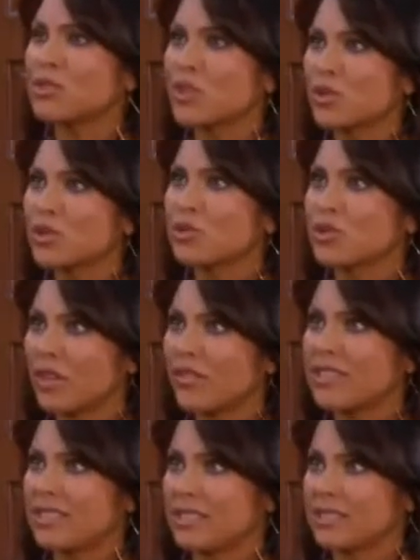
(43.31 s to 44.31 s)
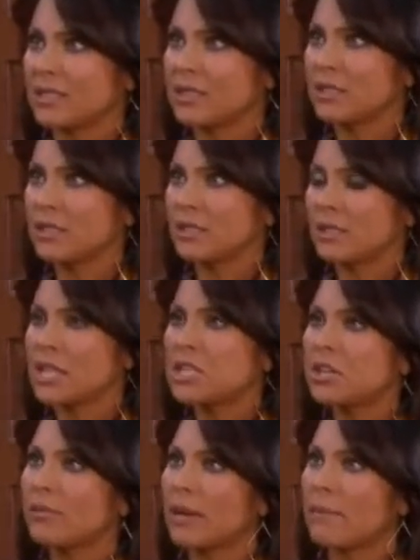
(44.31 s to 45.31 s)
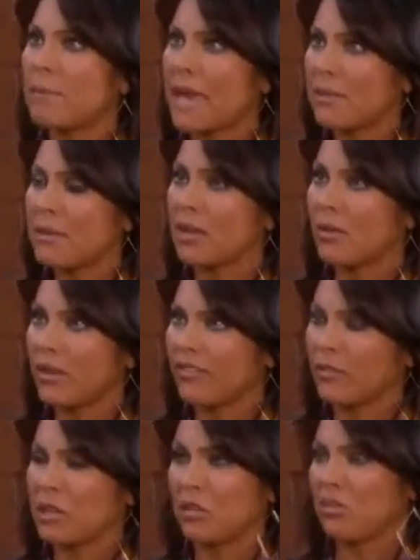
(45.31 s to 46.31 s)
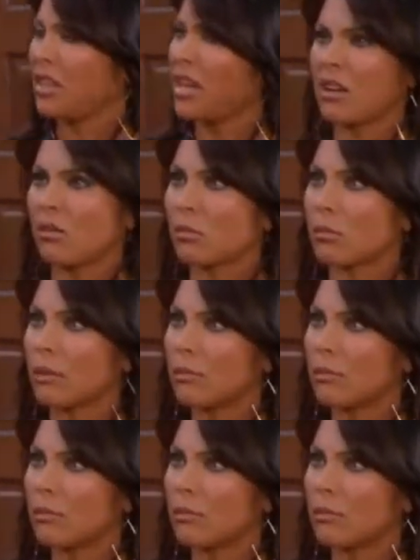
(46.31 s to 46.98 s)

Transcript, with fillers: from social services. They took my baby away from me. You think I don't